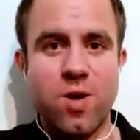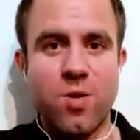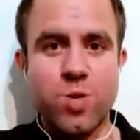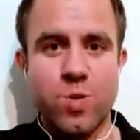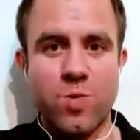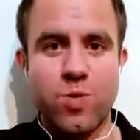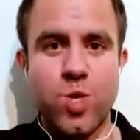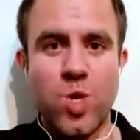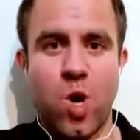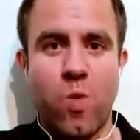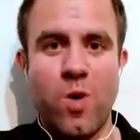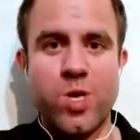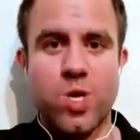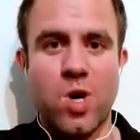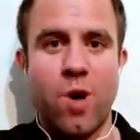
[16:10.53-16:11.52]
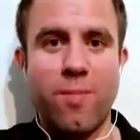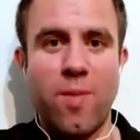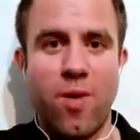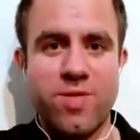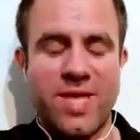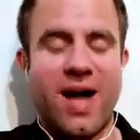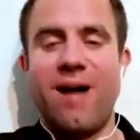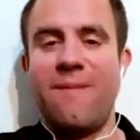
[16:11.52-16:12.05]
Someone's always got more
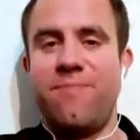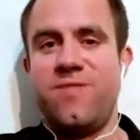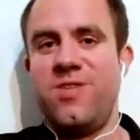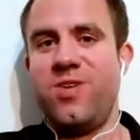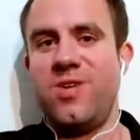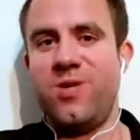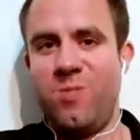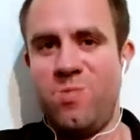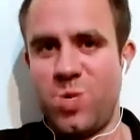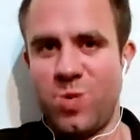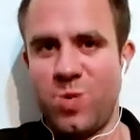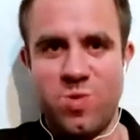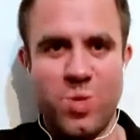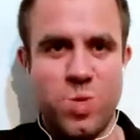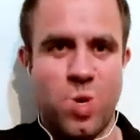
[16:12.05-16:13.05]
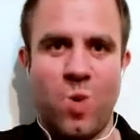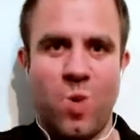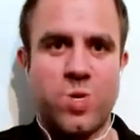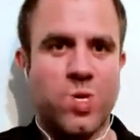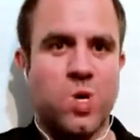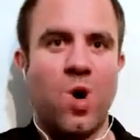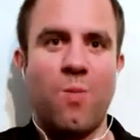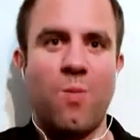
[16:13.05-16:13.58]
time than you. Someone's always
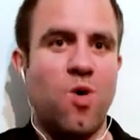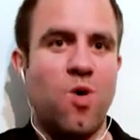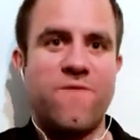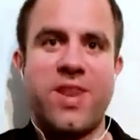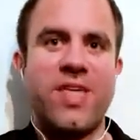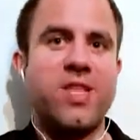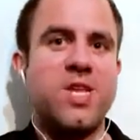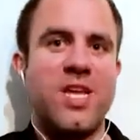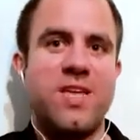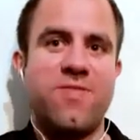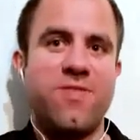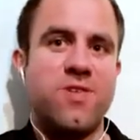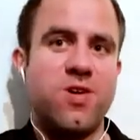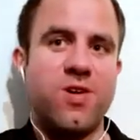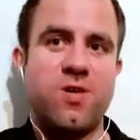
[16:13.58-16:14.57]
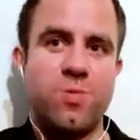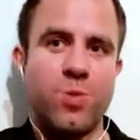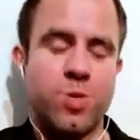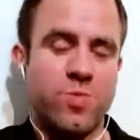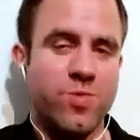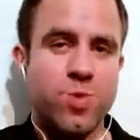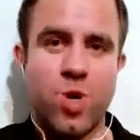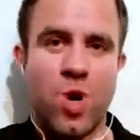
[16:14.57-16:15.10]
got more energy than you.
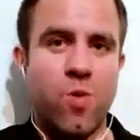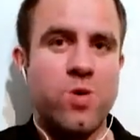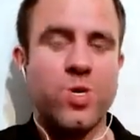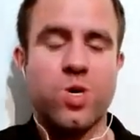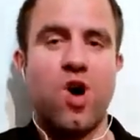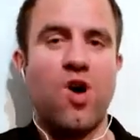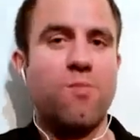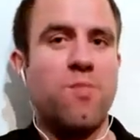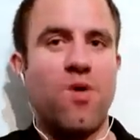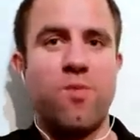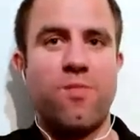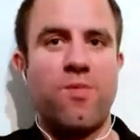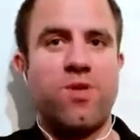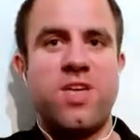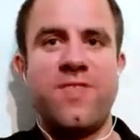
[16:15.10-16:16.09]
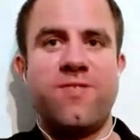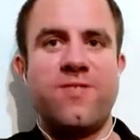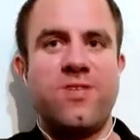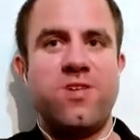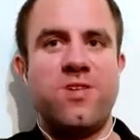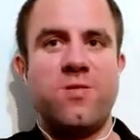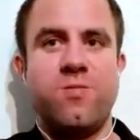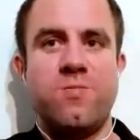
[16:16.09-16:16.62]
Someone's always got more money than
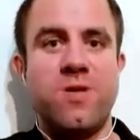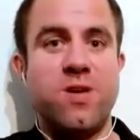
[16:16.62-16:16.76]
you.